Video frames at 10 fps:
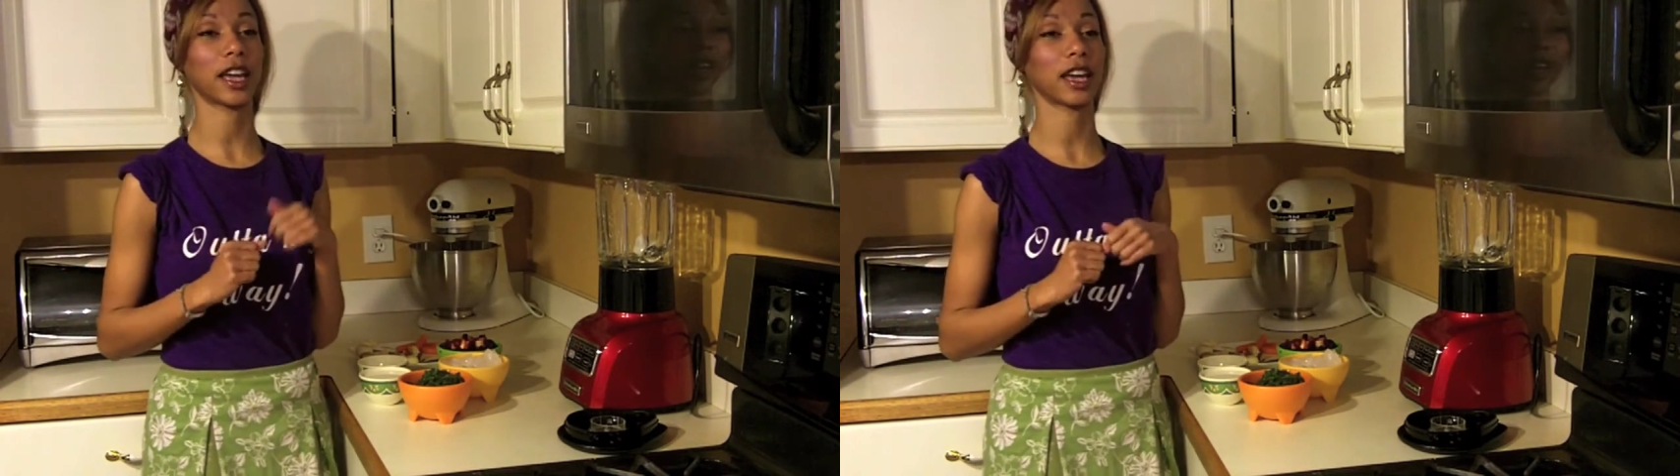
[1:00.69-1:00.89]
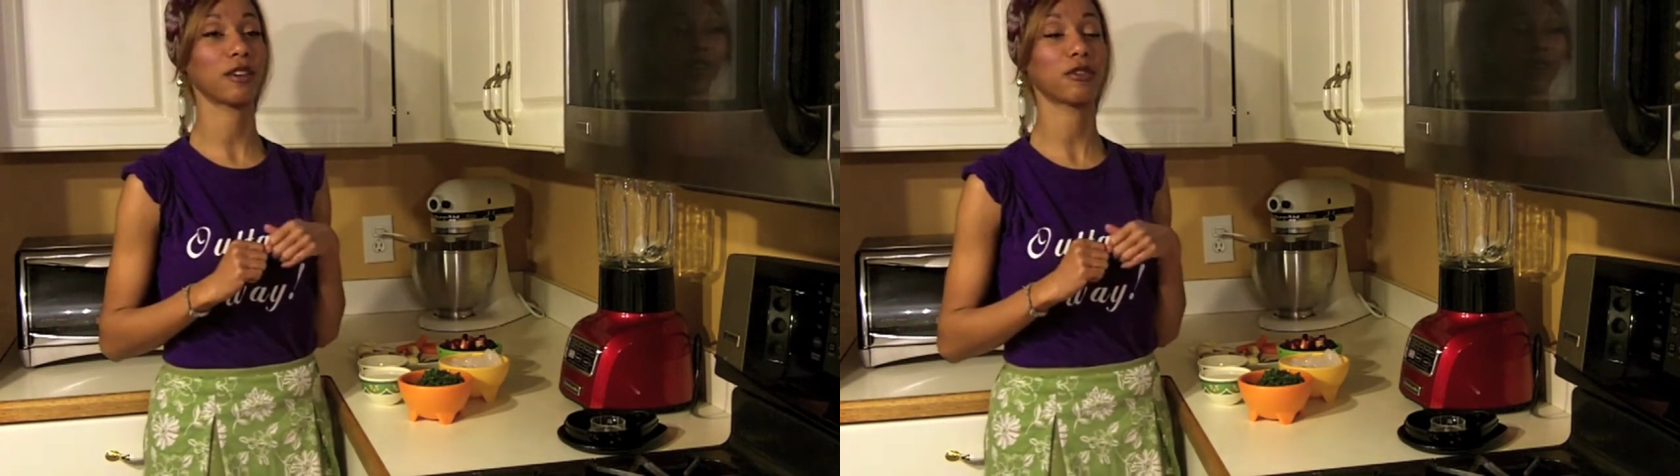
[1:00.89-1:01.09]

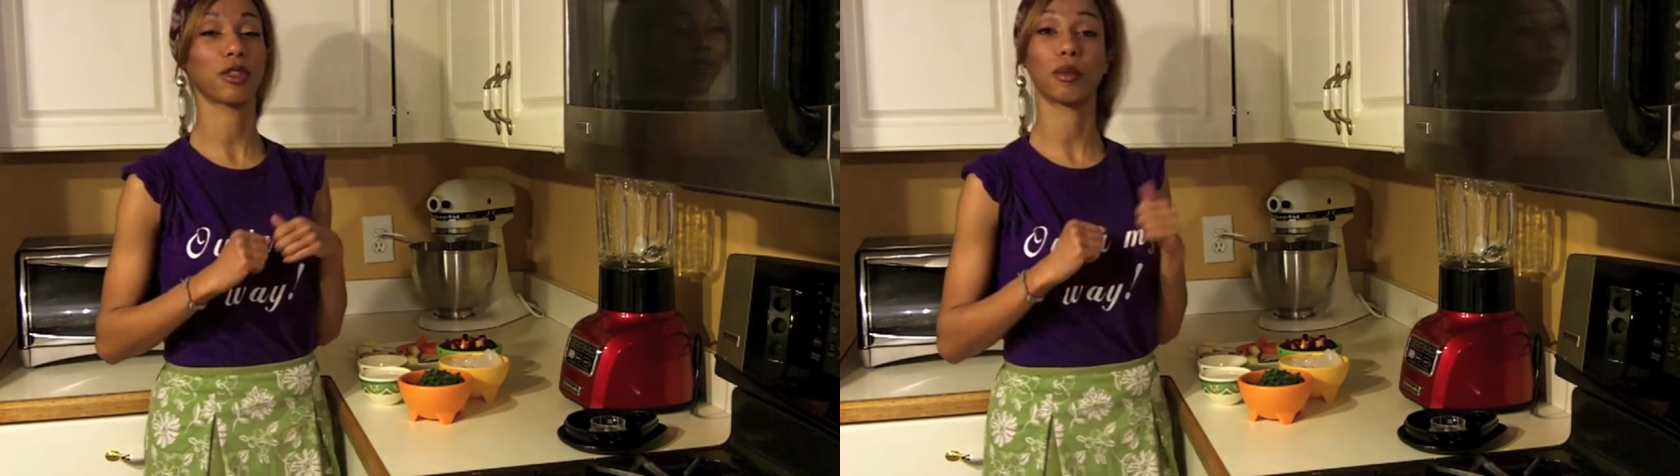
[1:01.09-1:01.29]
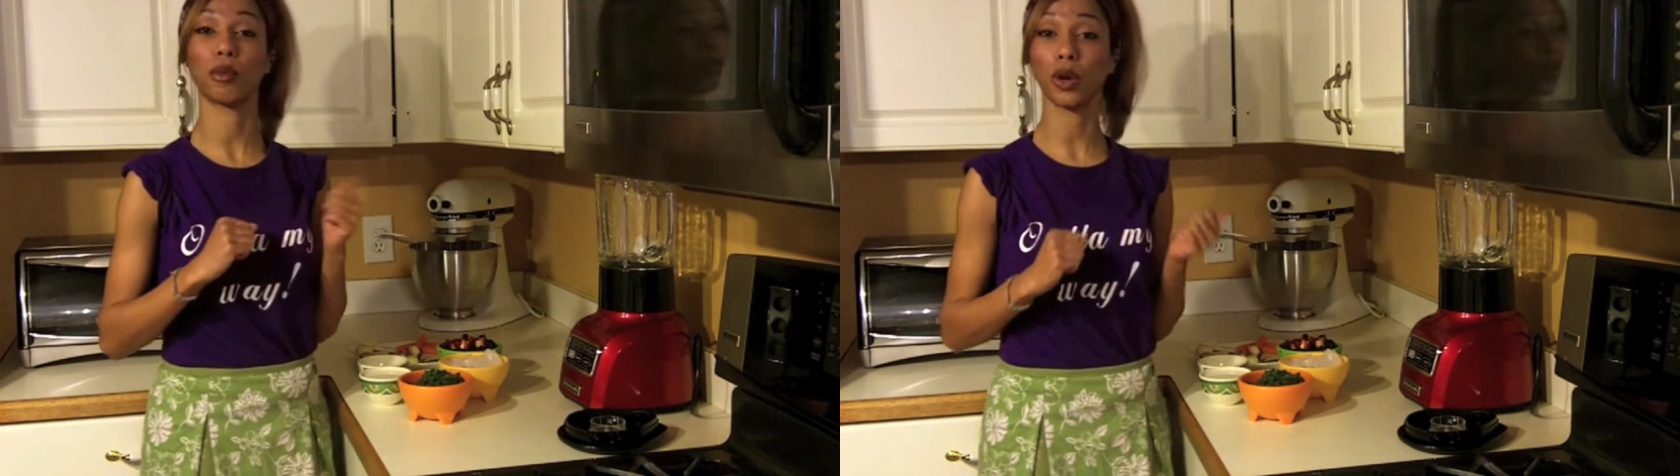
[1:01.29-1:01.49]
day for
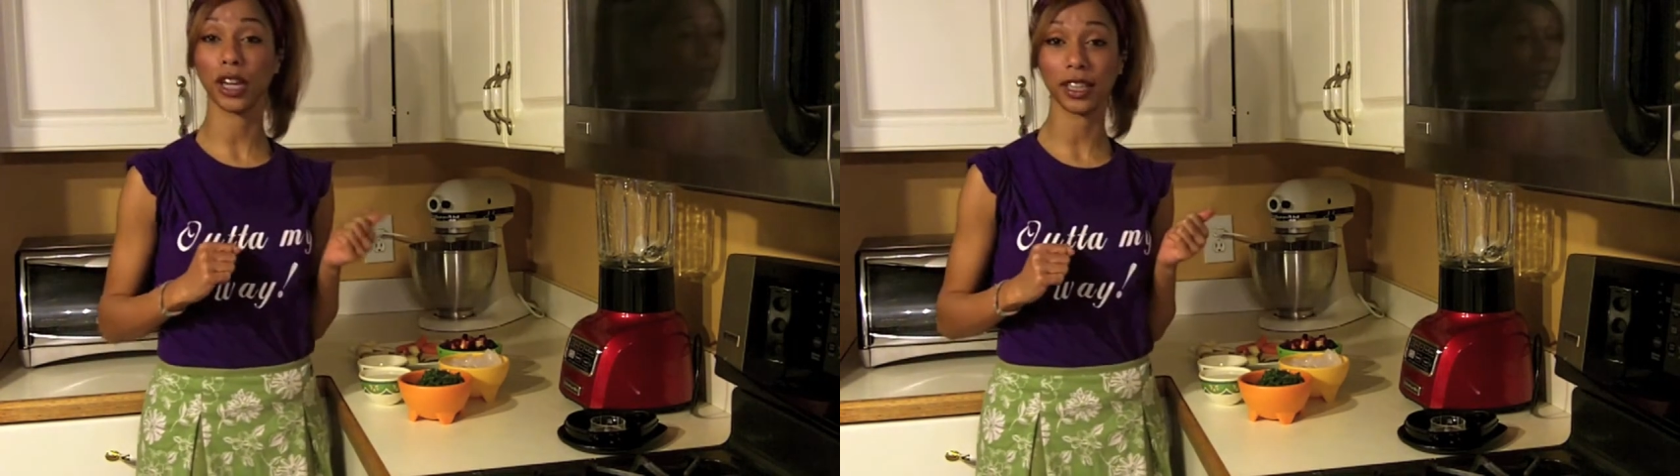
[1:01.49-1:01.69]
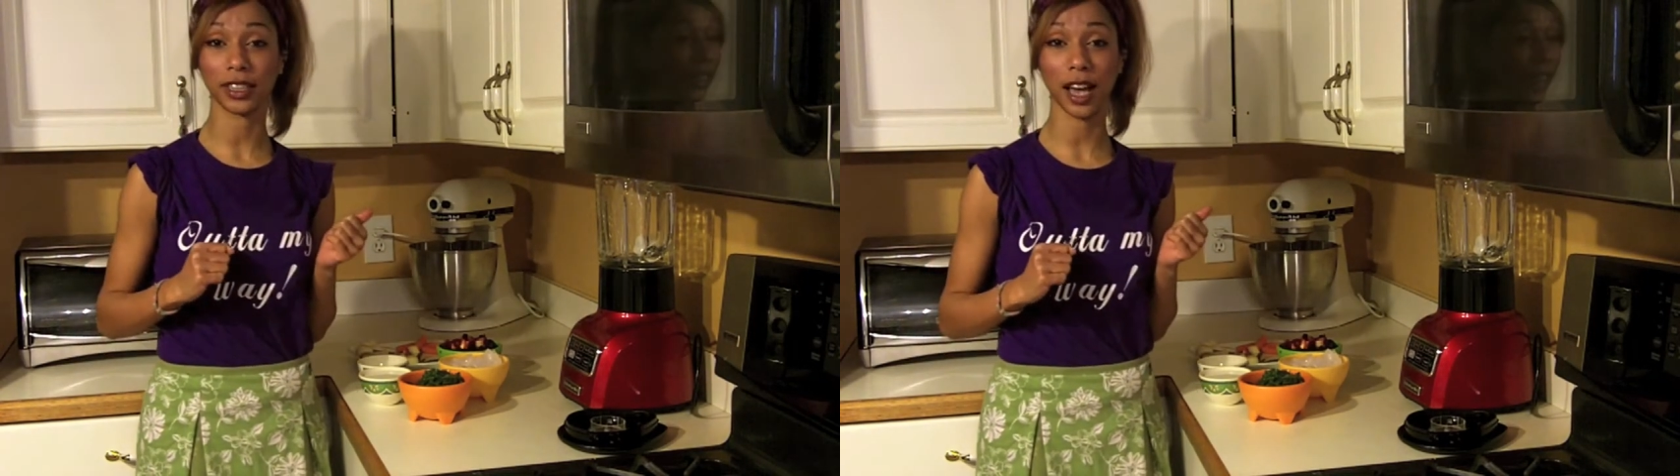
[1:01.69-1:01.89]
the
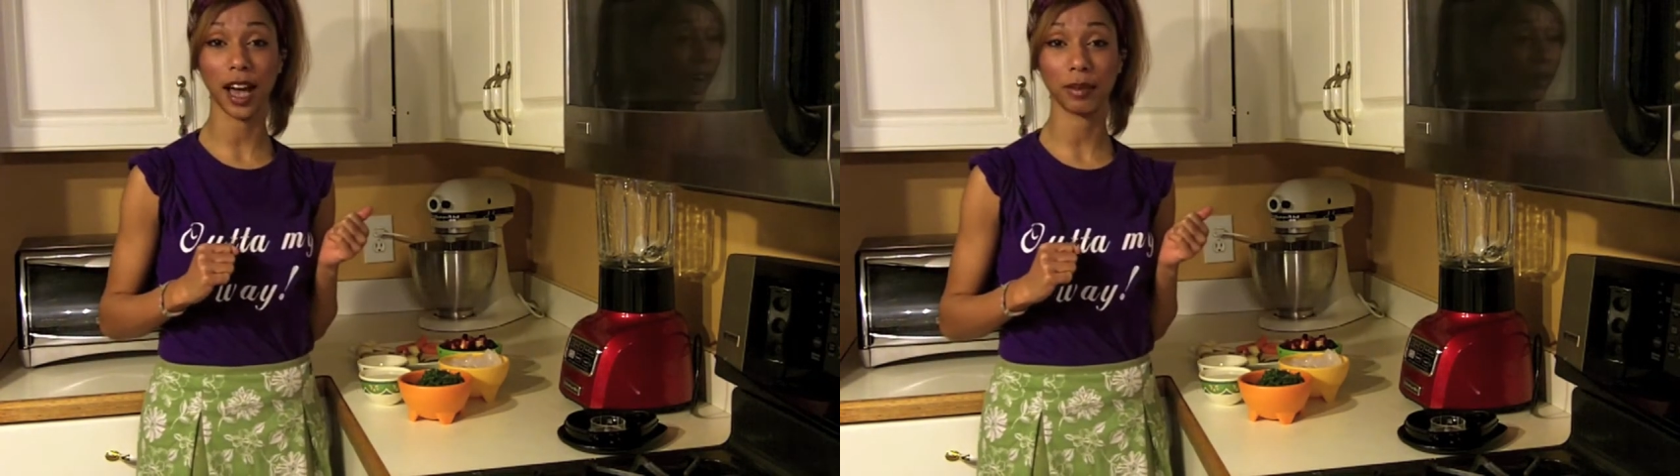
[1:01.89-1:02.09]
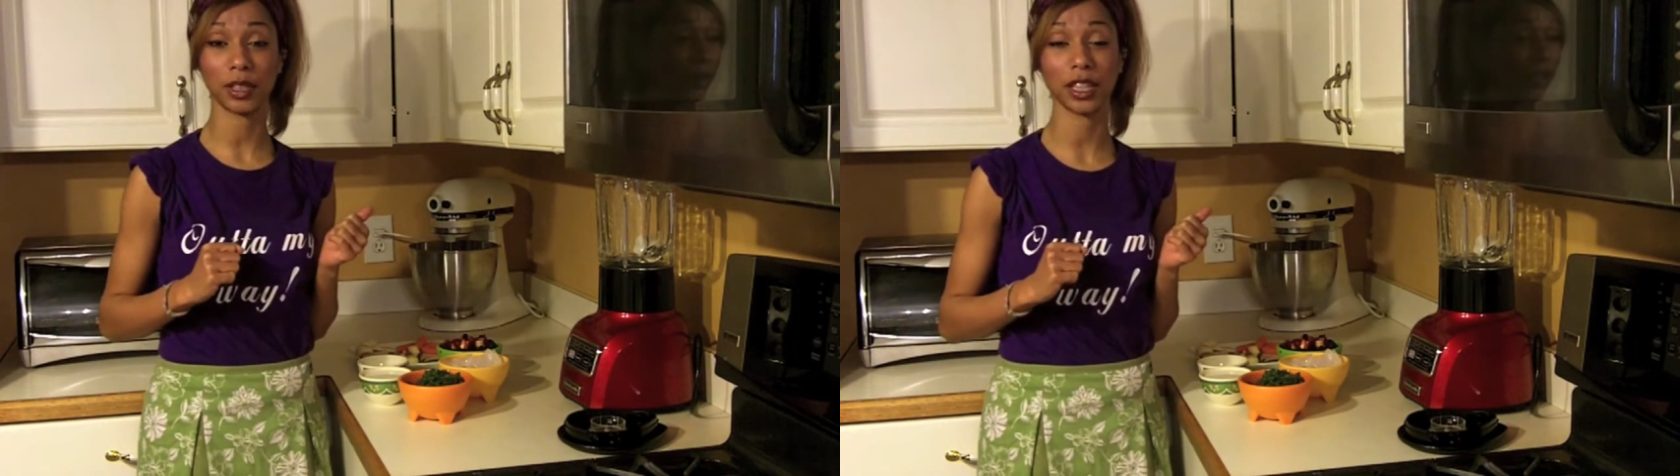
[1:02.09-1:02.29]
morning time